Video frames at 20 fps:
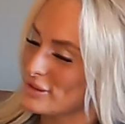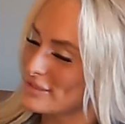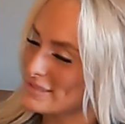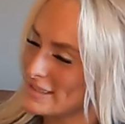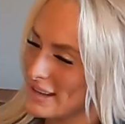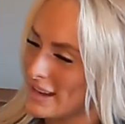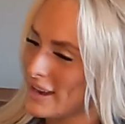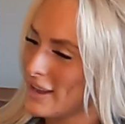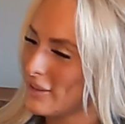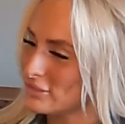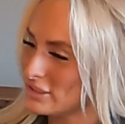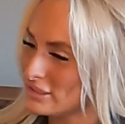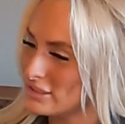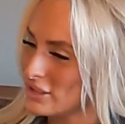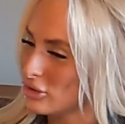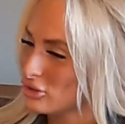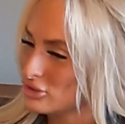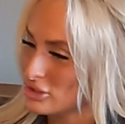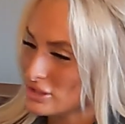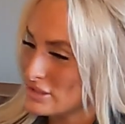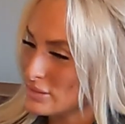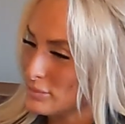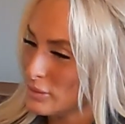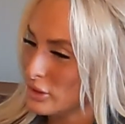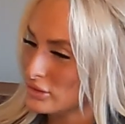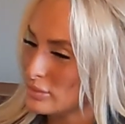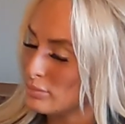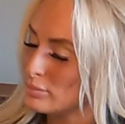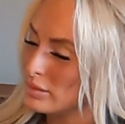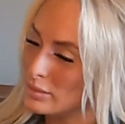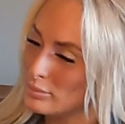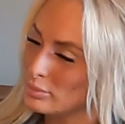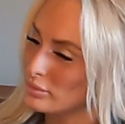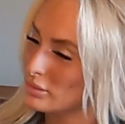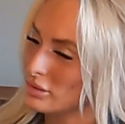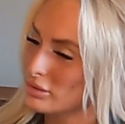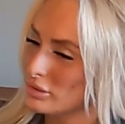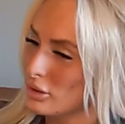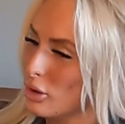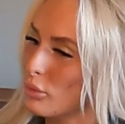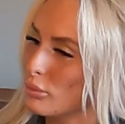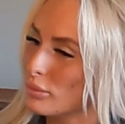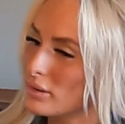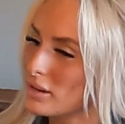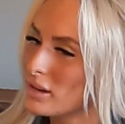that I have to tell just about the people alone.